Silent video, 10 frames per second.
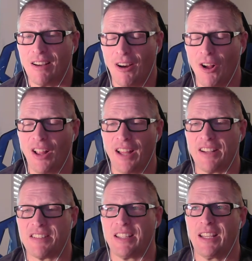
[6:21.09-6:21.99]
all
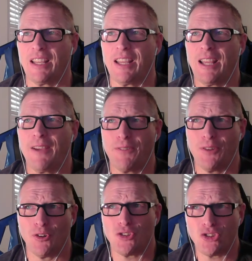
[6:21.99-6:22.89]
honesty, if
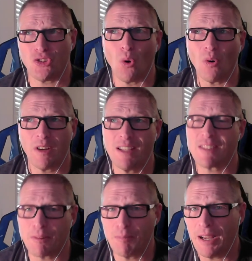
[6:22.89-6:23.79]
your story is
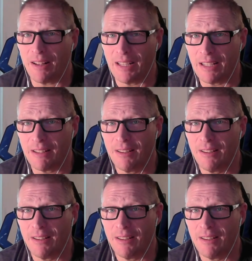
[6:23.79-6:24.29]
compelling,